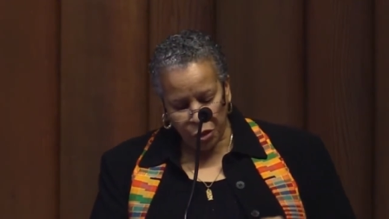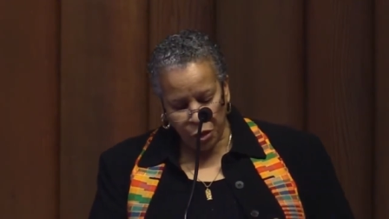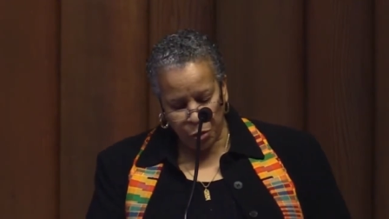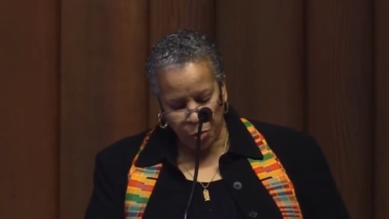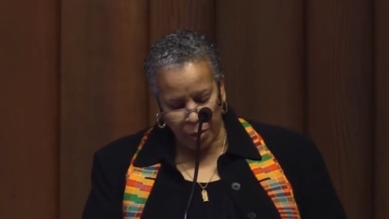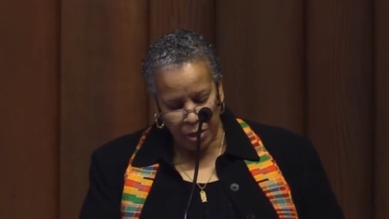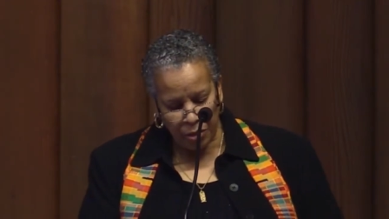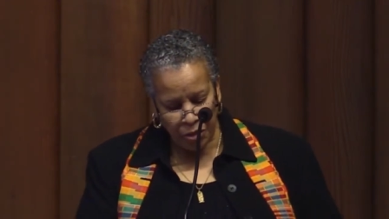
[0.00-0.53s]

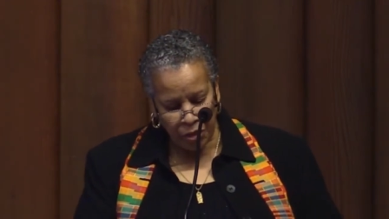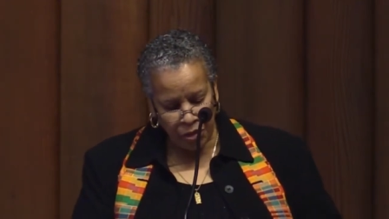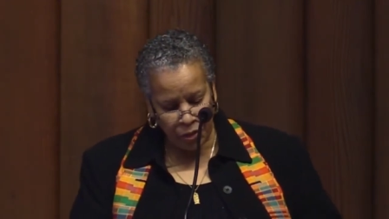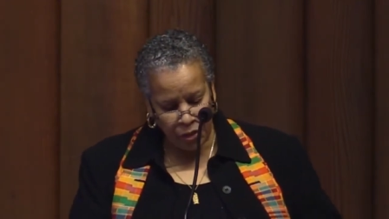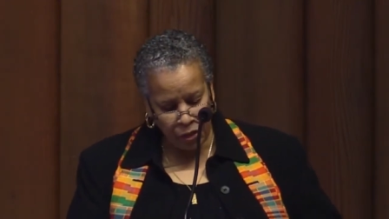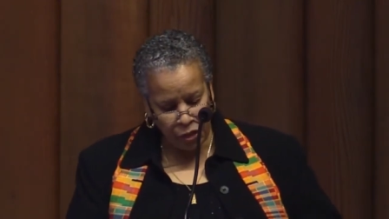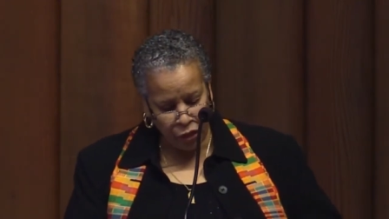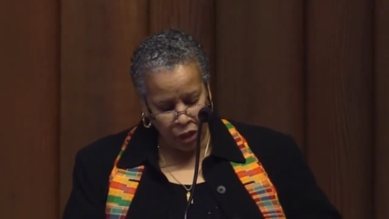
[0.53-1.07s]
Dispenza
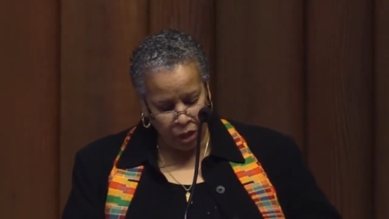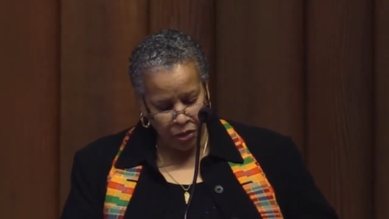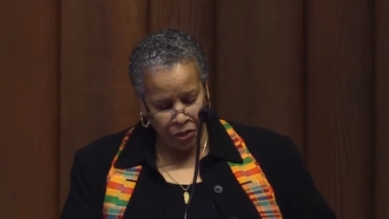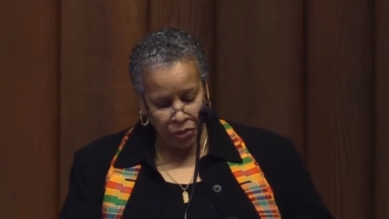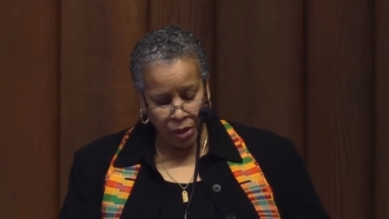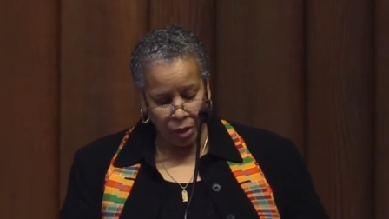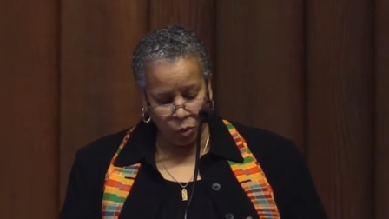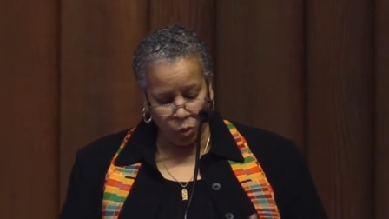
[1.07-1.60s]

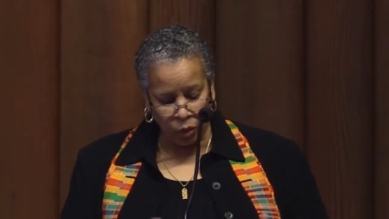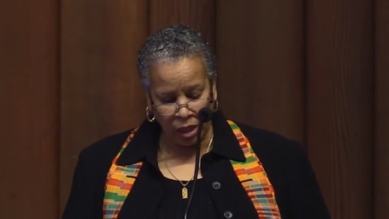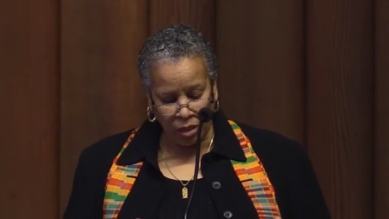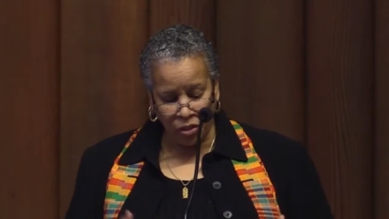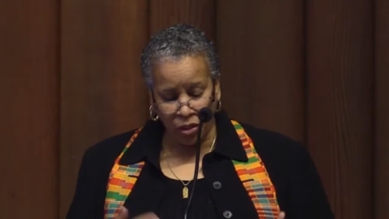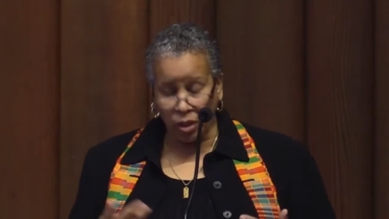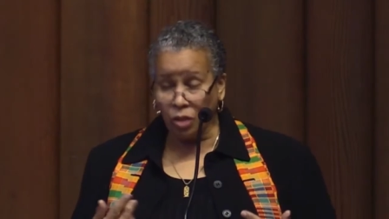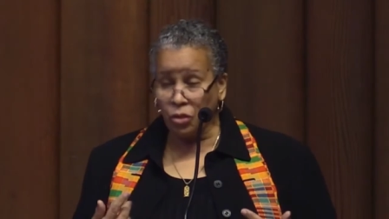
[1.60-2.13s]
suggests that
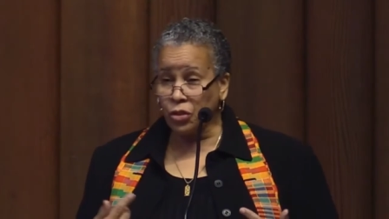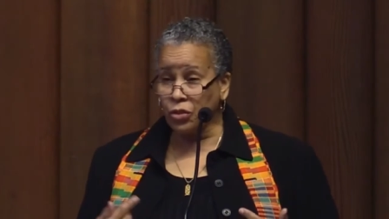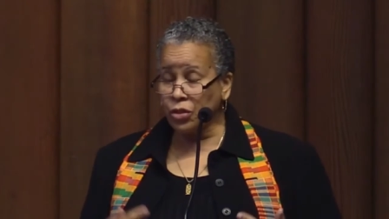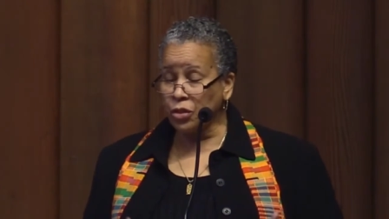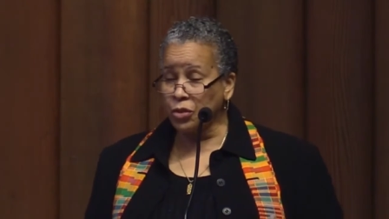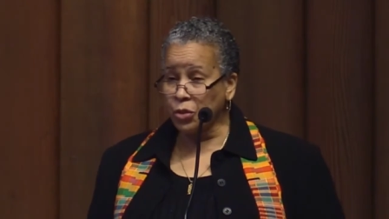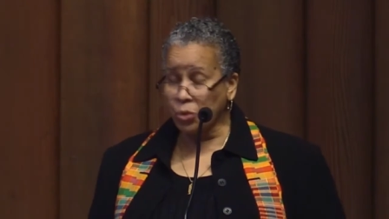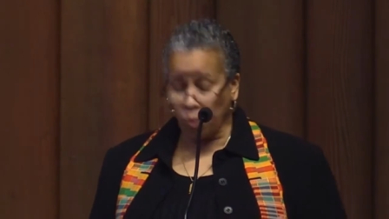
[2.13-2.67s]
we teach
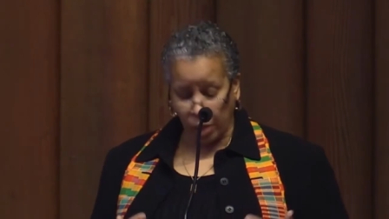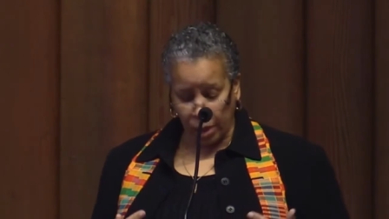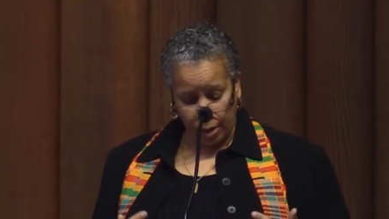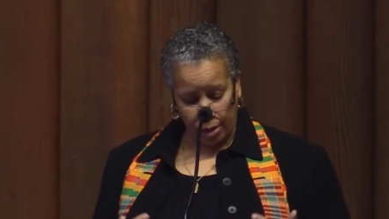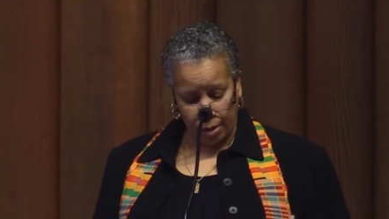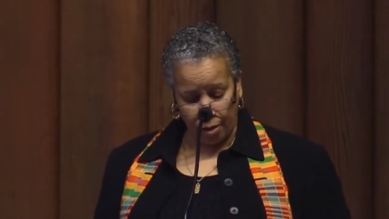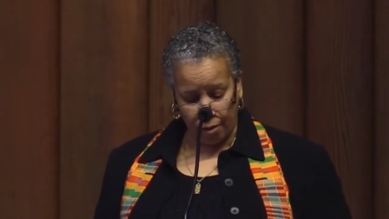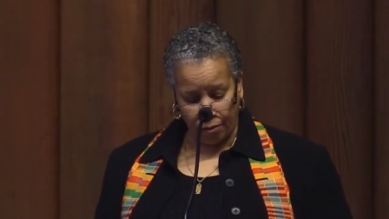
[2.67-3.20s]
this
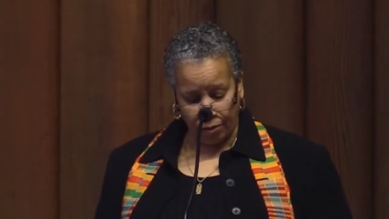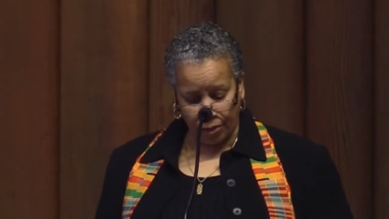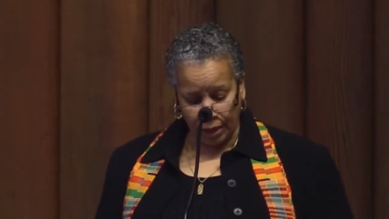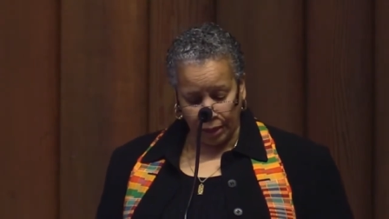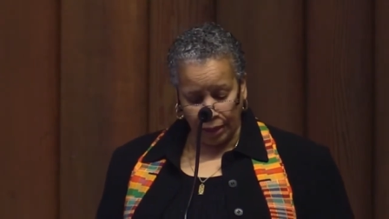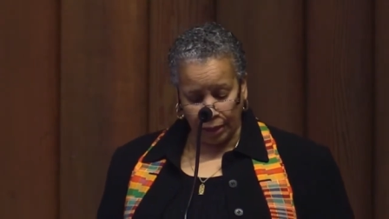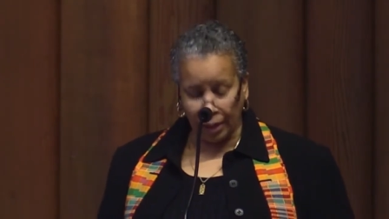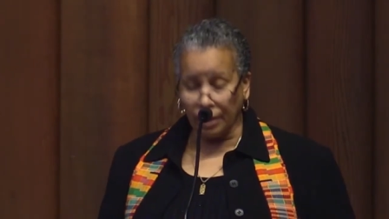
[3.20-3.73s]
way of
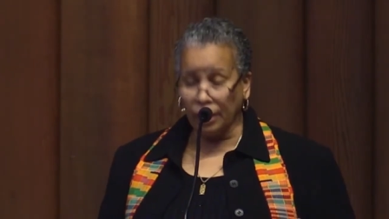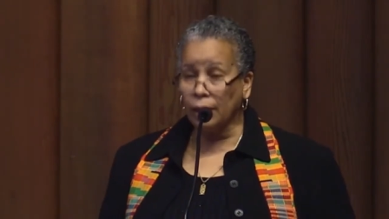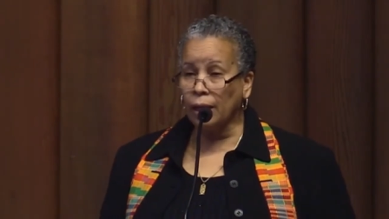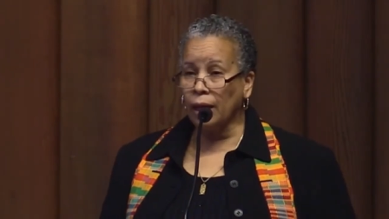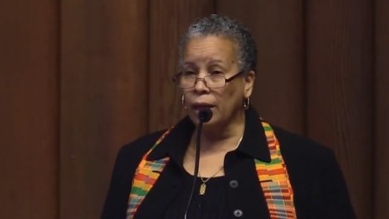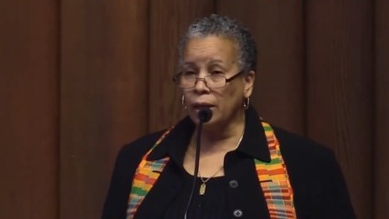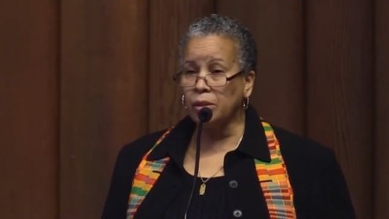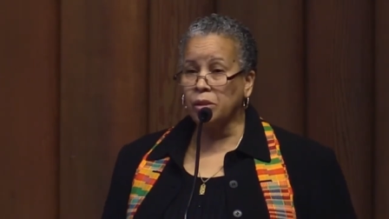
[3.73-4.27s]
thinking
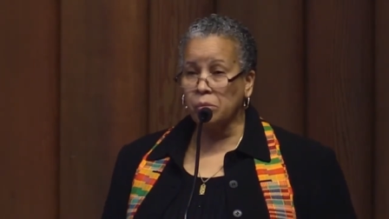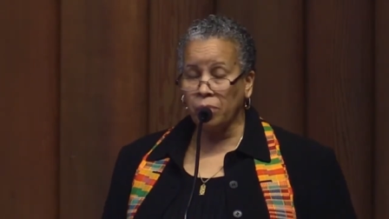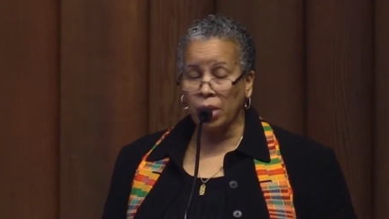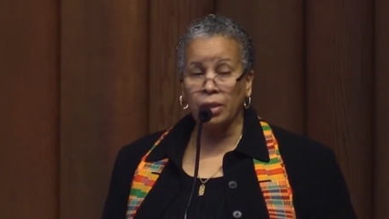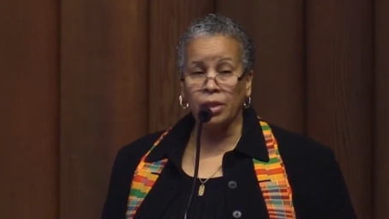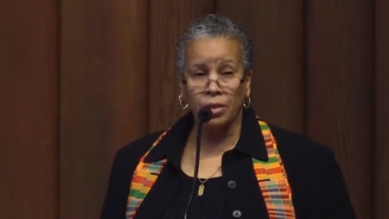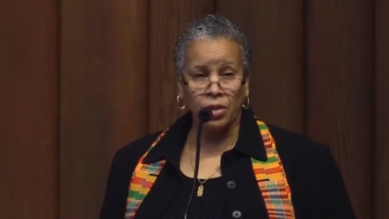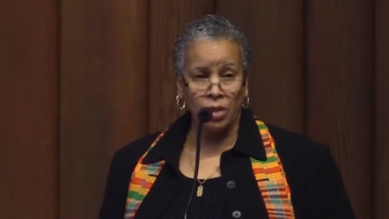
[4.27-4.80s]
and
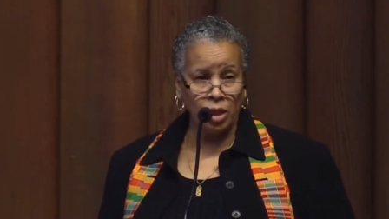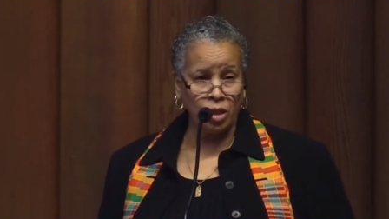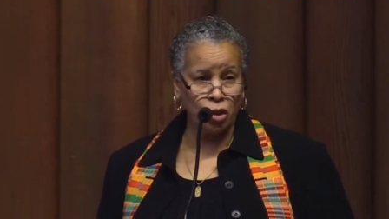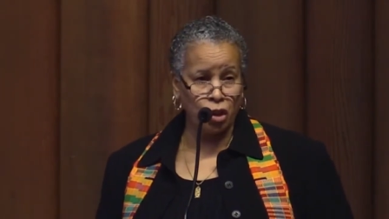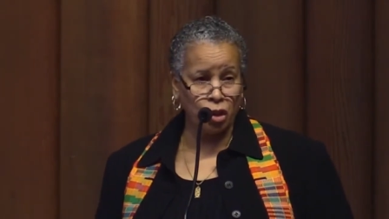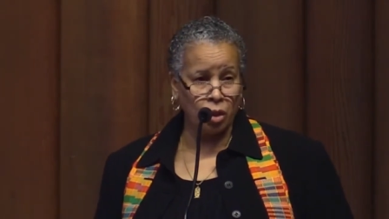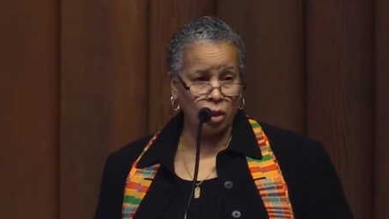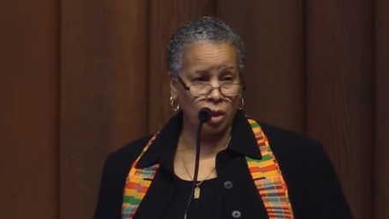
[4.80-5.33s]

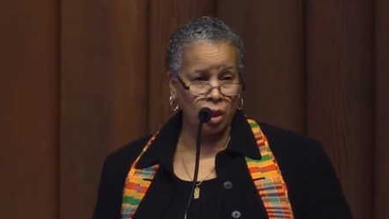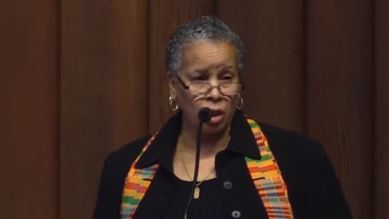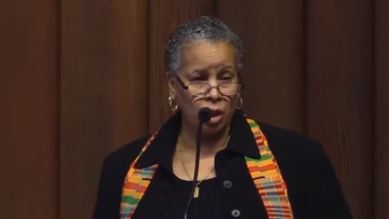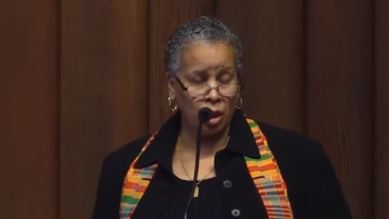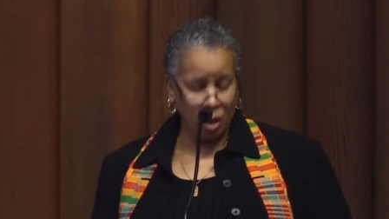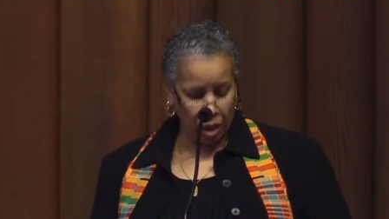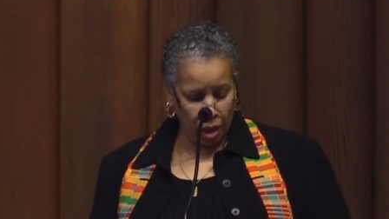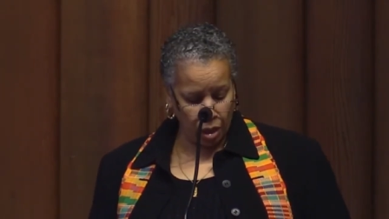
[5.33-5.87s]
meditation
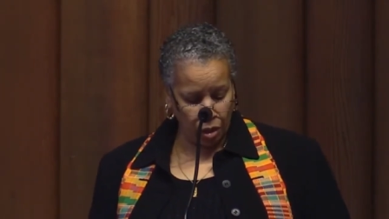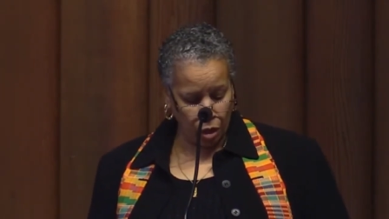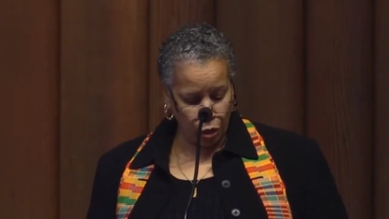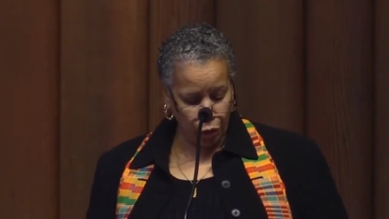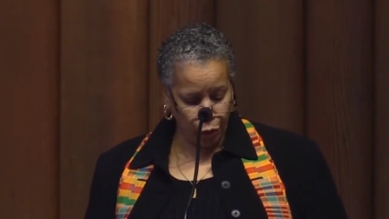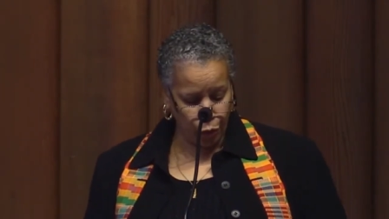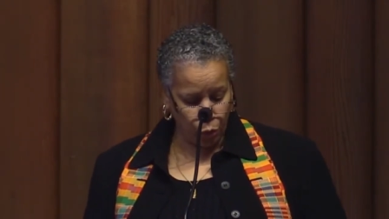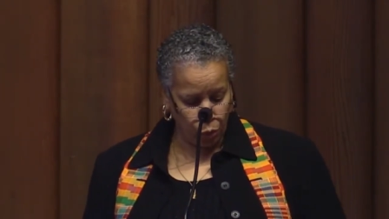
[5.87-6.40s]
in
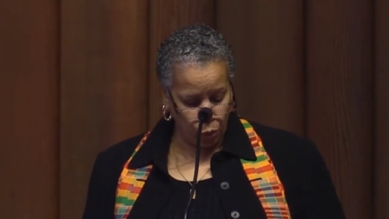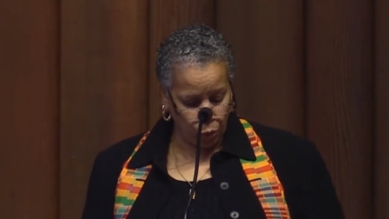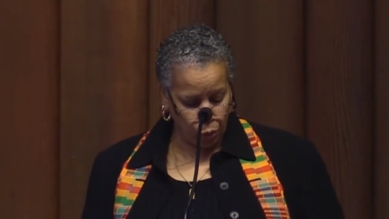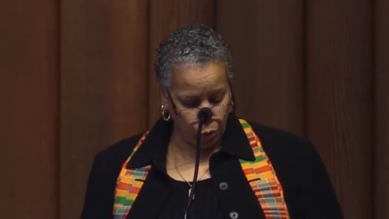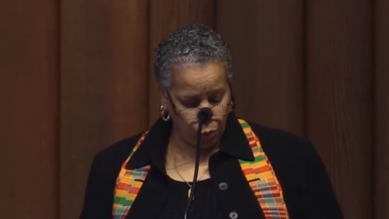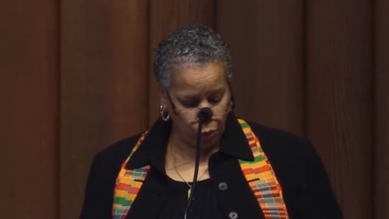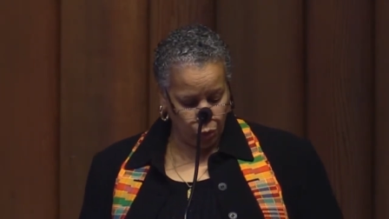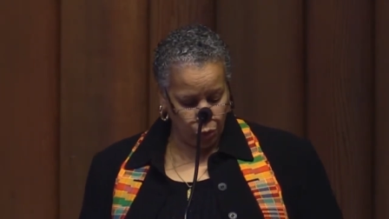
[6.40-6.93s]
our
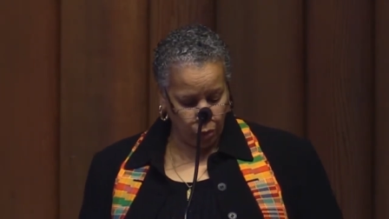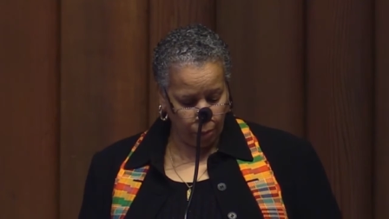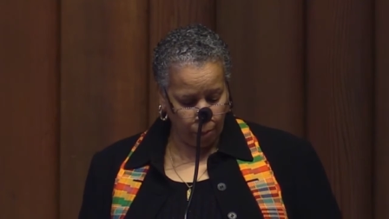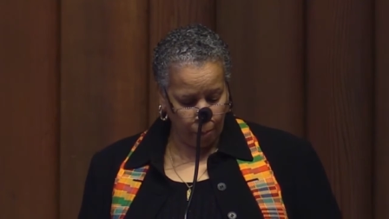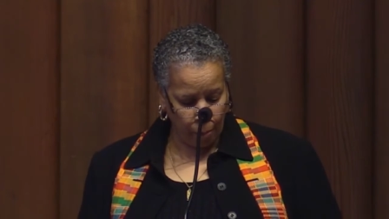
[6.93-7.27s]
schools